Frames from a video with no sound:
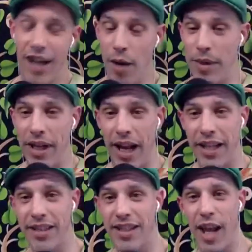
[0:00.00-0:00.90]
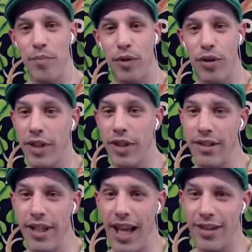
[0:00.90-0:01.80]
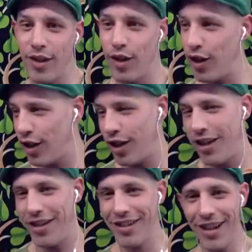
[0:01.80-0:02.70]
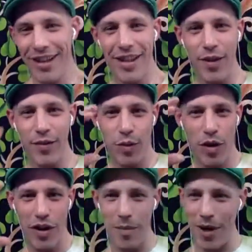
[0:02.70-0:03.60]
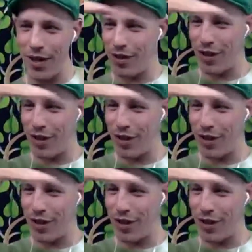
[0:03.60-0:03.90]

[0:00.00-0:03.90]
I mean, any sniper they have to worry about the